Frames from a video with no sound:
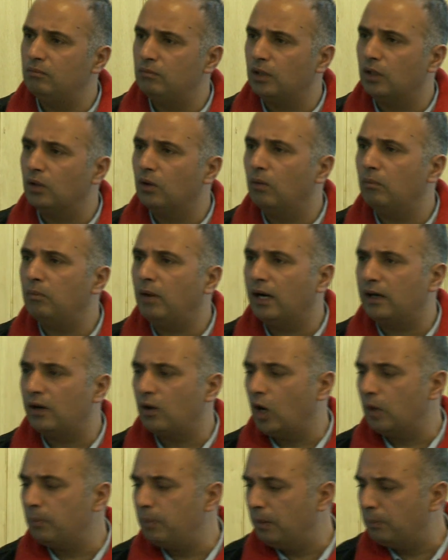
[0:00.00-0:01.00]
you know, 100
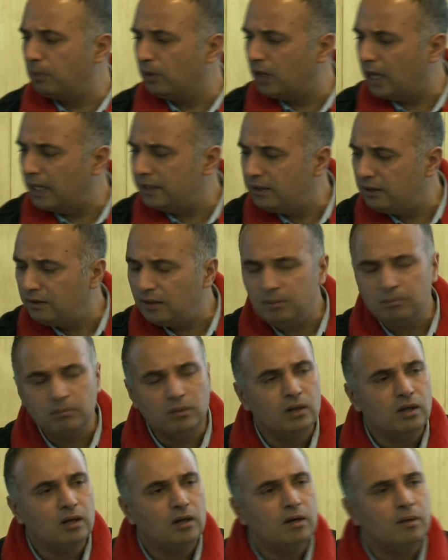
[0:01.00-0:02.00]
odd people IT team,
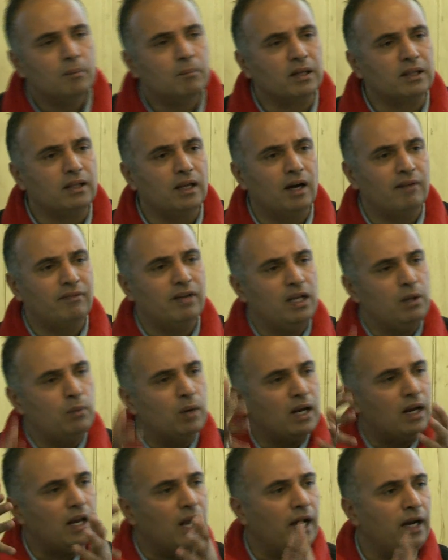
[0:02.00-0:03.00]
but they are very
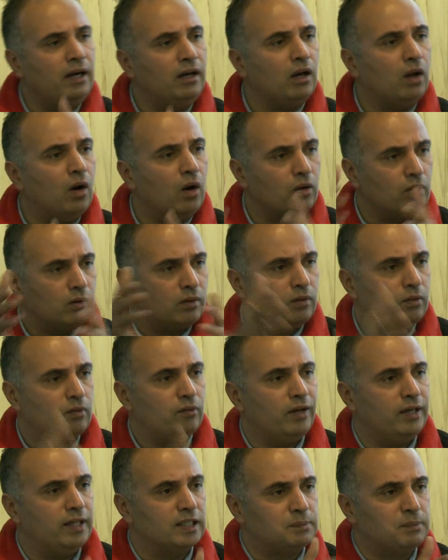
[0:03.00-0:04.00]
well aligned along
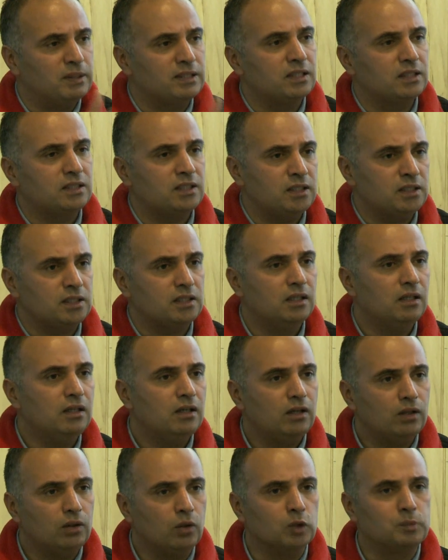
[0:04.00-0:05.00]
various businesses.
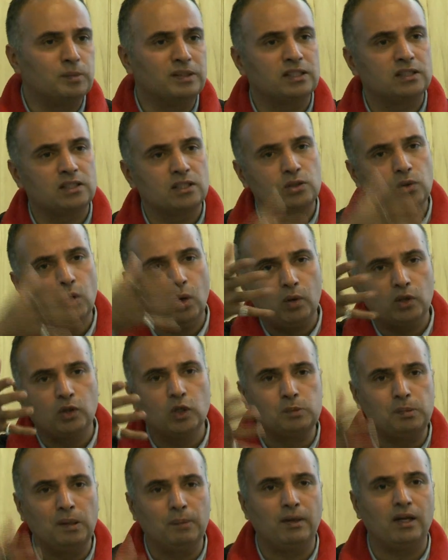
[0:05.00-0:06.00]
Those businesses know what
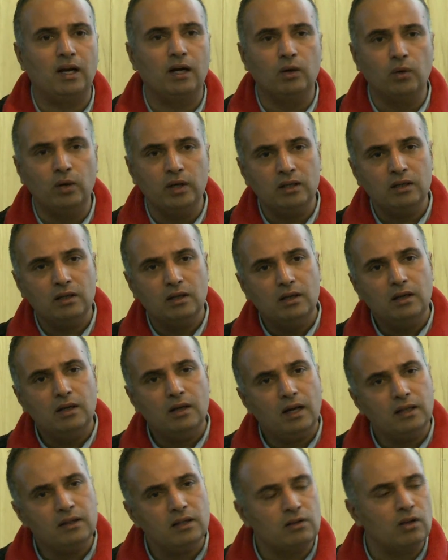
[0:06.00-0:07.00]
those people are doing.
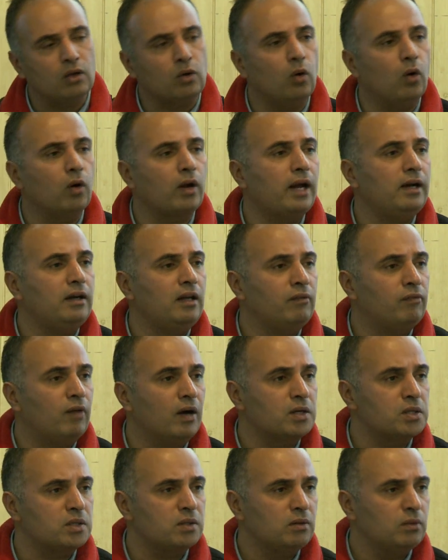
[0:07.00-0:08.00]
And there is a core IT
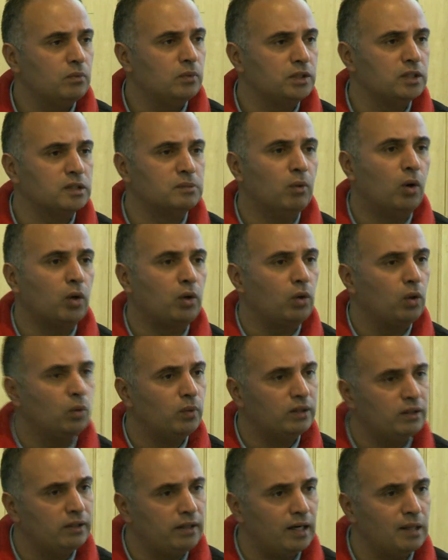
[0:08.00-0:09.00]
function, which is more to do
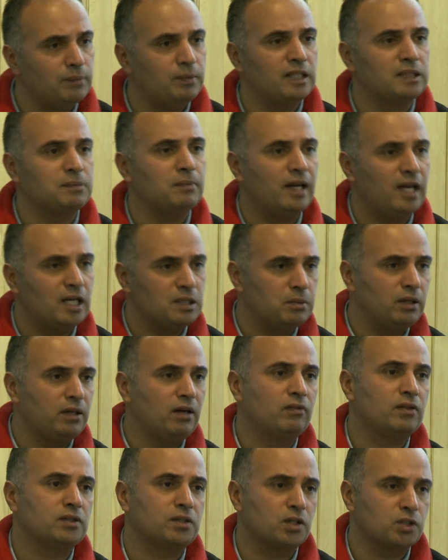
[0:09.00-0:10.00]
with the database management,
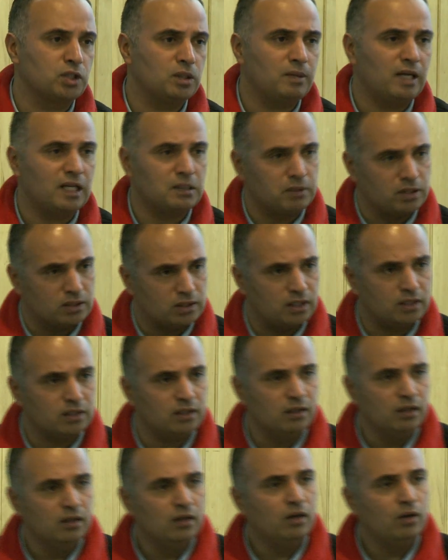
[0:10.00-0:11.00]
infrastructure management,
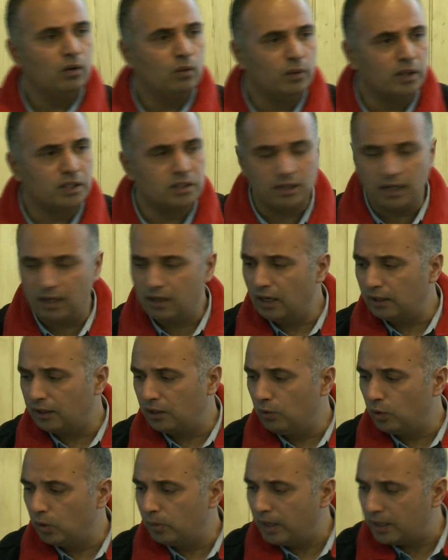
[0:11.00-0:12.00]
etc., which they
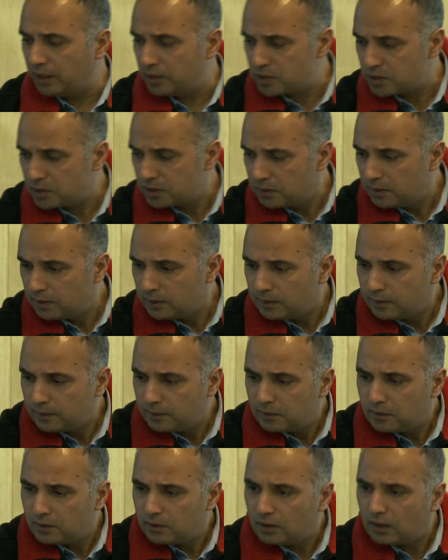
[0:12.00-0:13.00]
continue to manage.
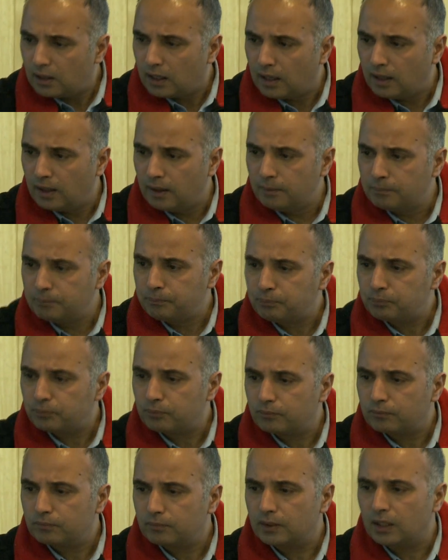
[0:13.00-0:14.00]
Uh,
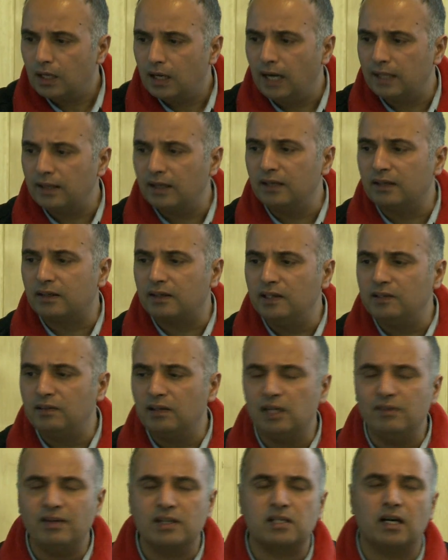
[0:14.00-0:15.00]
I think
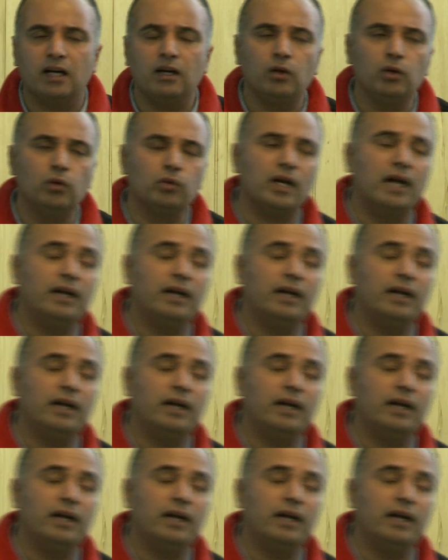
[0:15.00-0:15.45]
increasingly we are starting to use